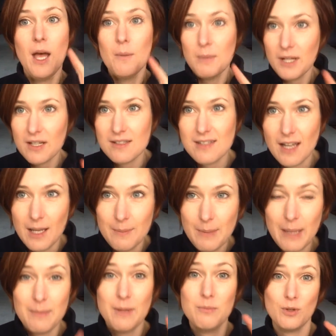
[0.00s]
because I
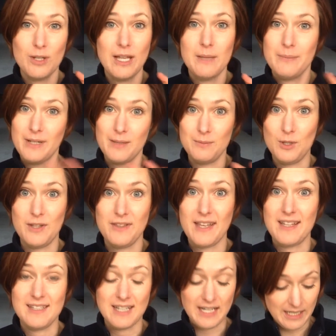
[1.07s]
may be brunette, but I'm not
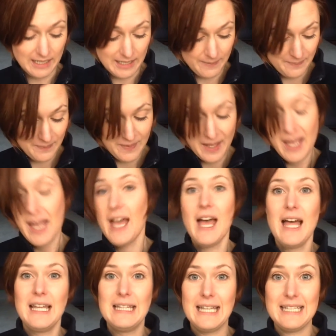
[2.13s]
that dark.
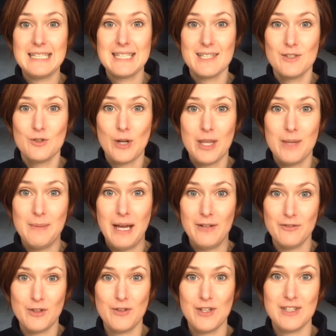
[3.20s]
Let's try them out
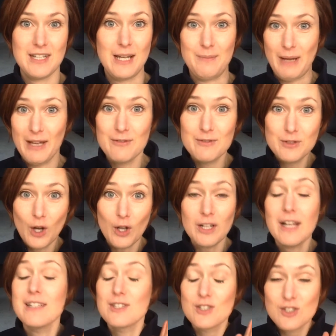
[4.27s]
for the first time. I have
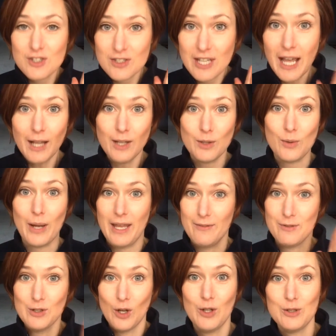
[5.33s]
not
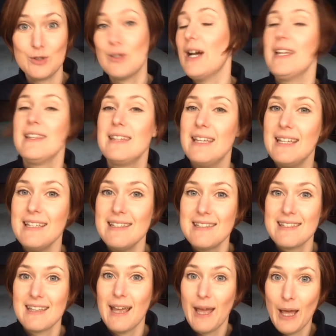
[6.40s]
tried
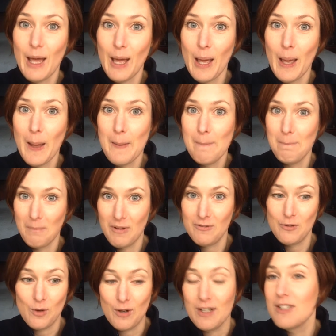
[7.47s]
these
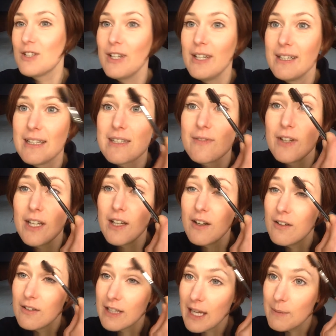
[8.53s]
before turning this
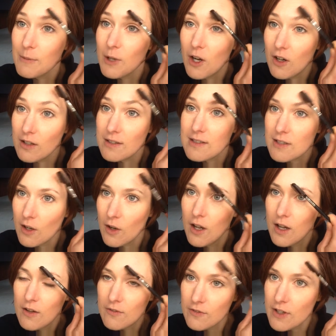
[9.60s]
video camera on. So
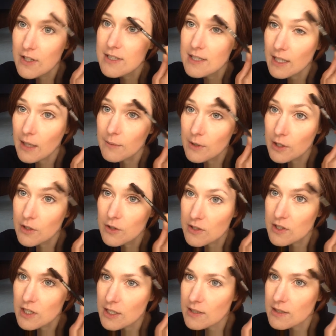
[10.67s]
first thing I'm going to do
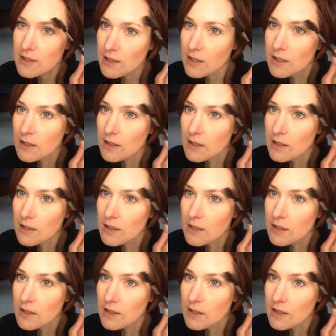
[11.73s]
is just